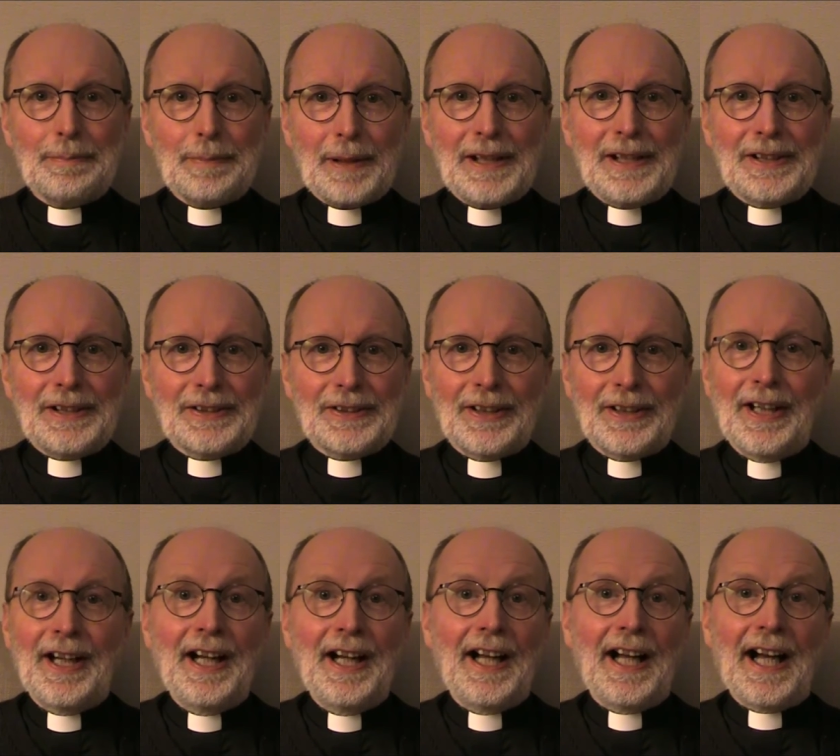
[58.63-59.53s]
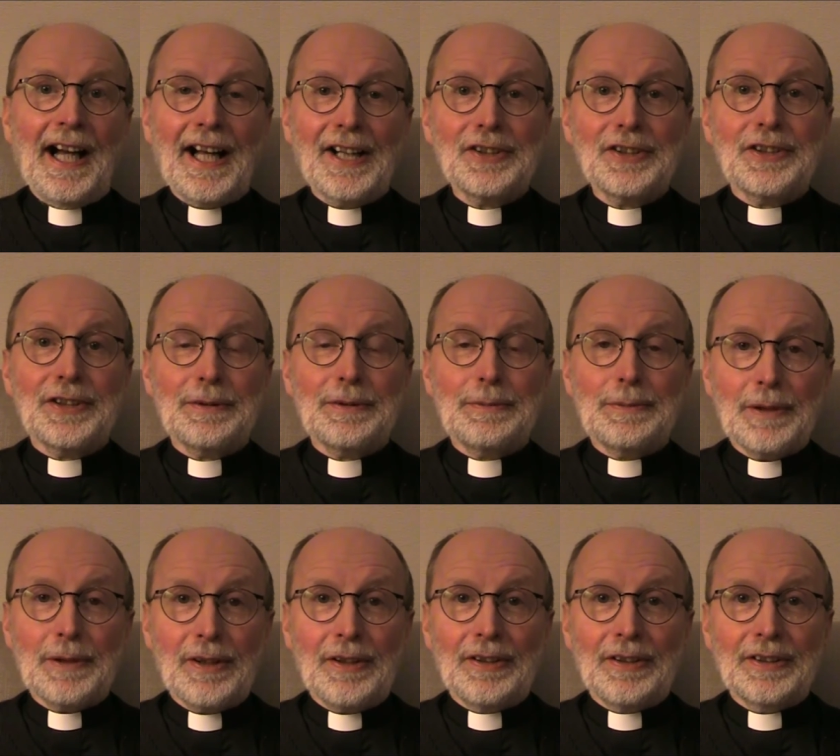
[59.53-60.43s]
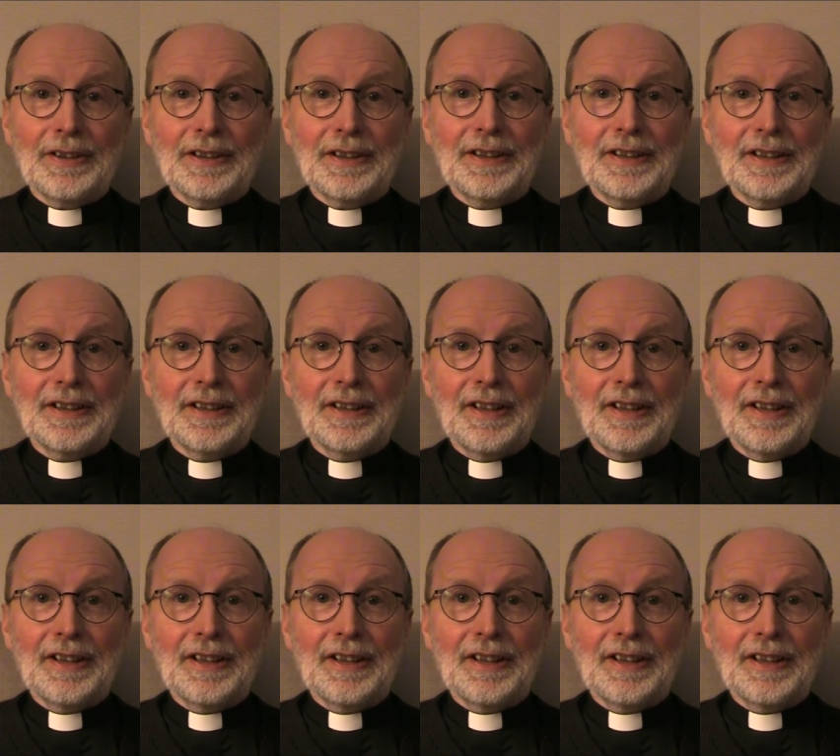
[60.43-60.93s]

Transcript: Peter as the rock